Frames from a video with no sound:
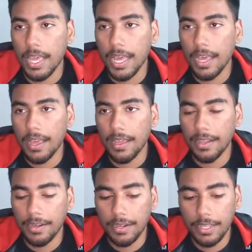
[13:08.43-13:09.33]

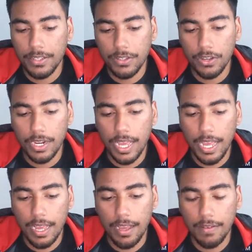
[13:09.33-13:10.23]
and it's gonna
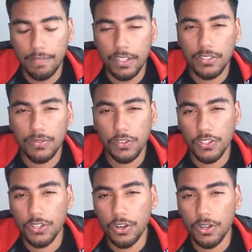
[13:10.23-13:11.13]
have, let's
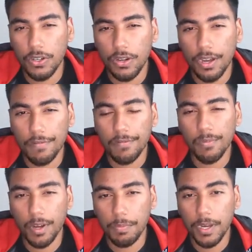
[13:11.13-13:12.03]
first start off
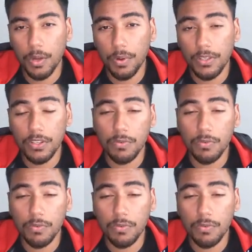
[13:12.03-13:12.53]
one by one.